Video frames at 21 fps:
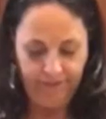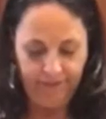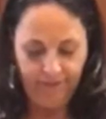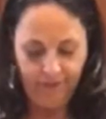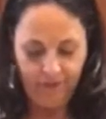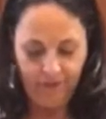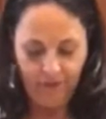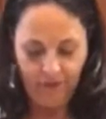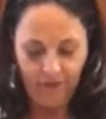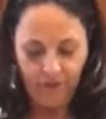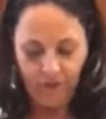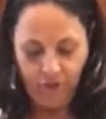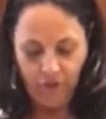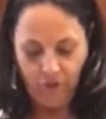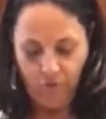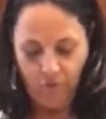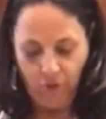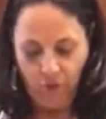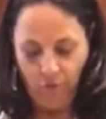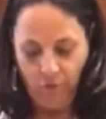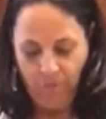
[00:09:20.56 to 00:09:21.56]
it.
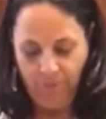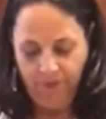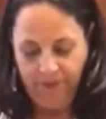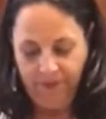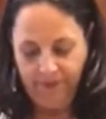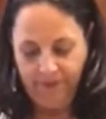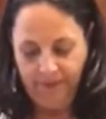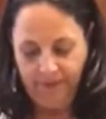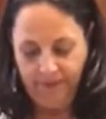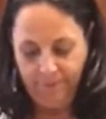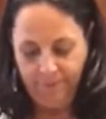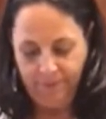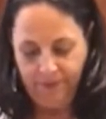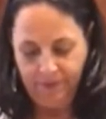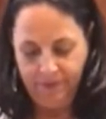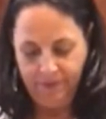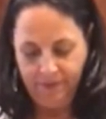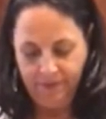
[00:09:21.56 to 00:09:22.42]
You open it up,